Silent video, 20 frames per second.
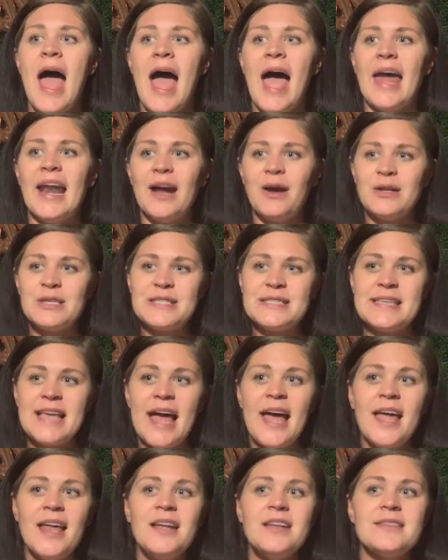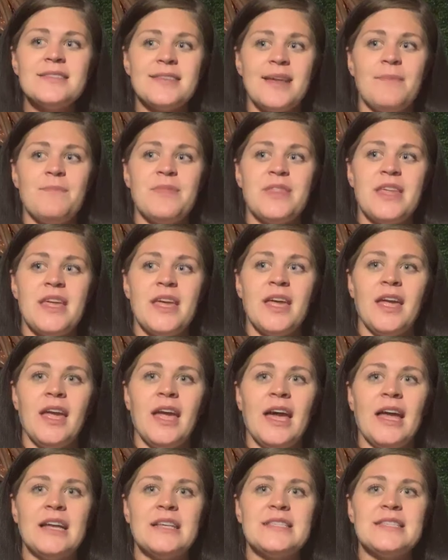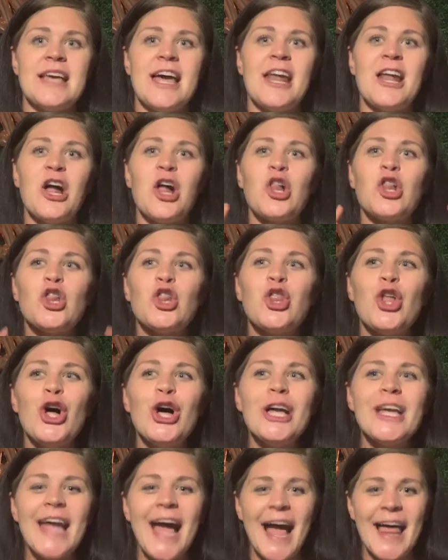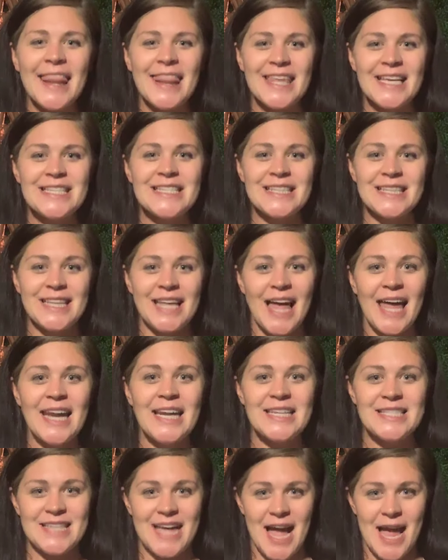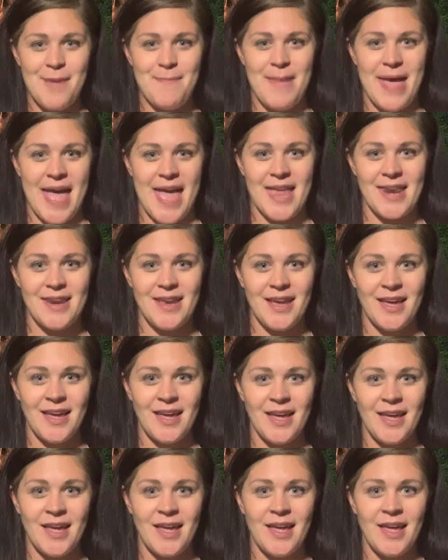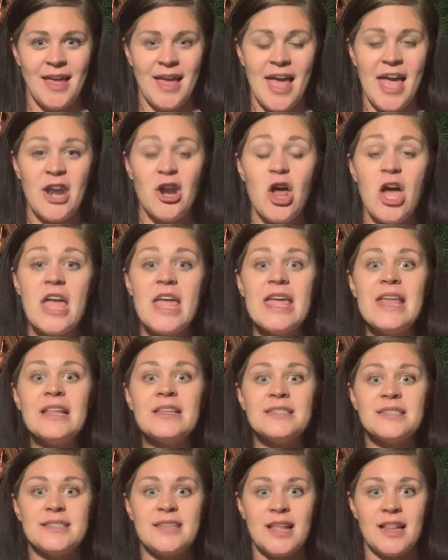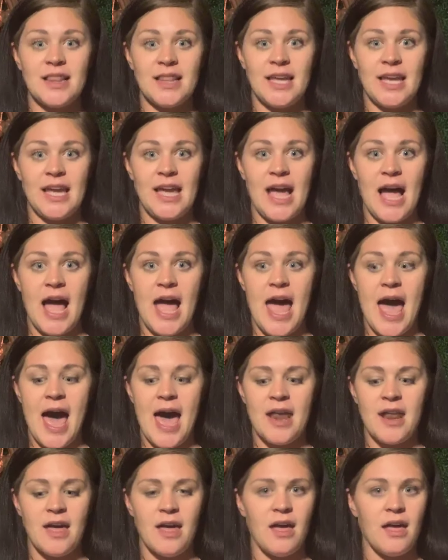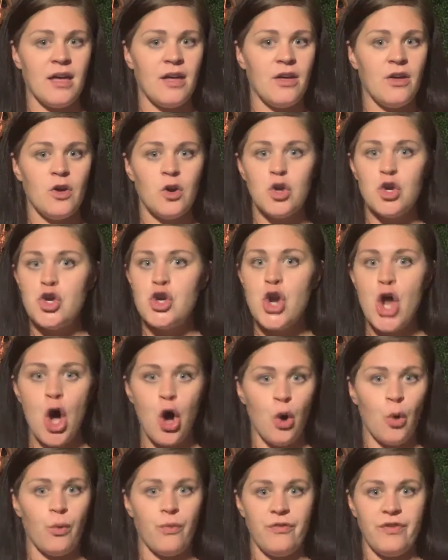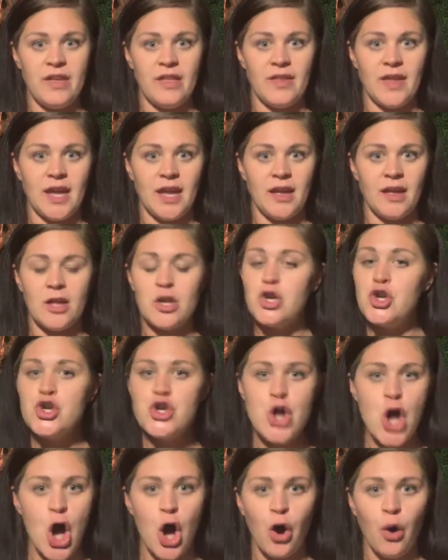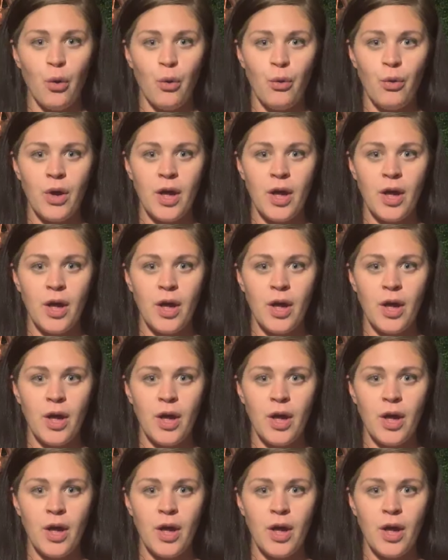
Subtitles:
And I said something, and I said, look at this lettuce I made. And instantly I had a no feeling, no.